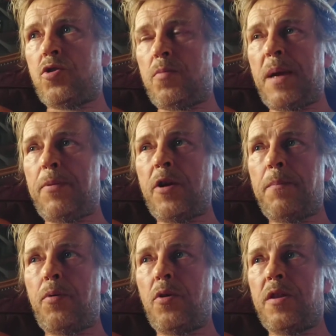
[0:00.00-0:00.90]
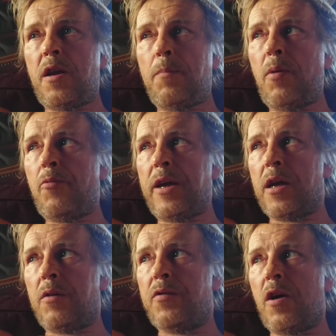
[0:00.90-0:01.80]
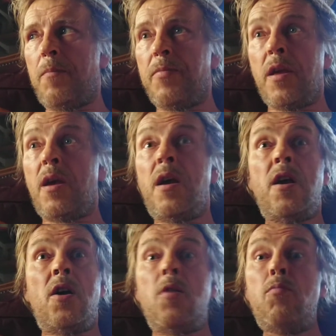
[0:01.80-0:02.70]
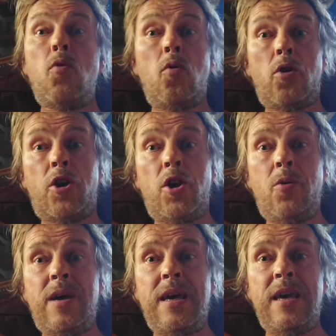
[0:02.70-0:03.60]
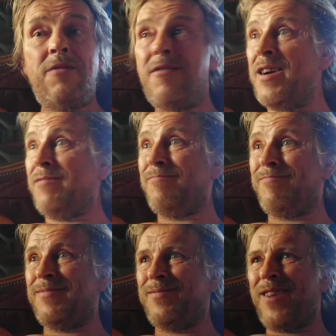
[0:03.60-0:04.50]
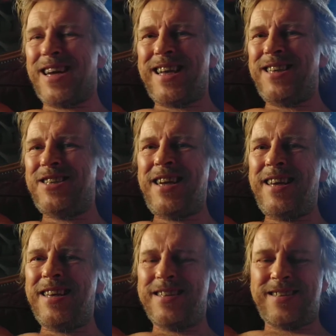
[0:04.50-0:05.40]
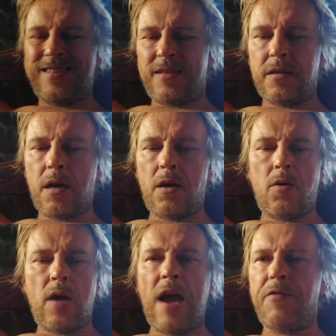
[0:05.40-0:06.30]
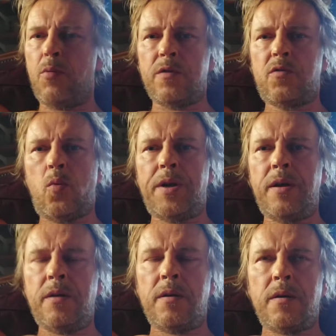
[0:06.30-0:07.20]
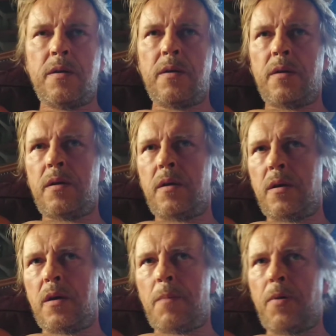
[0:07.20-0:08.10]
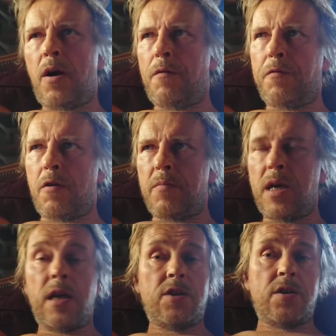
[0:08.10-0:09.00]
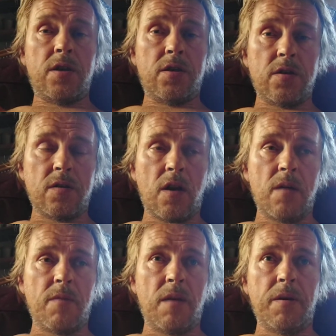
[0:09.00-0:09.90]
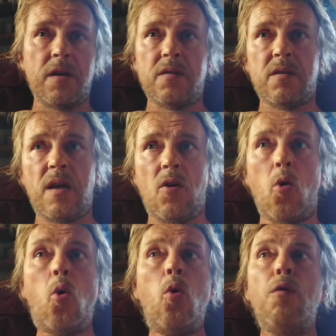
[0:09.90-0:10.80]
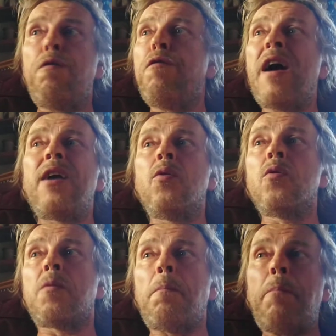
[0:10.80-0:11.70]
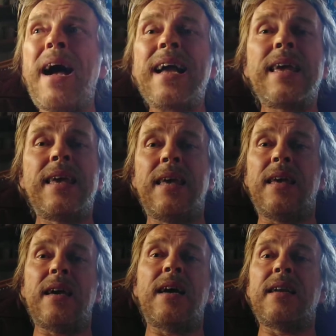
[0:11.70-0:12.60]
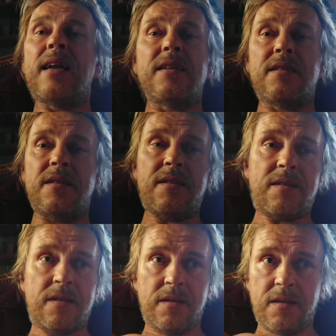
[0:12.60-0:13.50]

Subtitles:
people unemployed, the unemployment rate goes up, more QE, right? Fucking genius. So everyone's a winner, apart from English teachers like me, because all failed banking analysis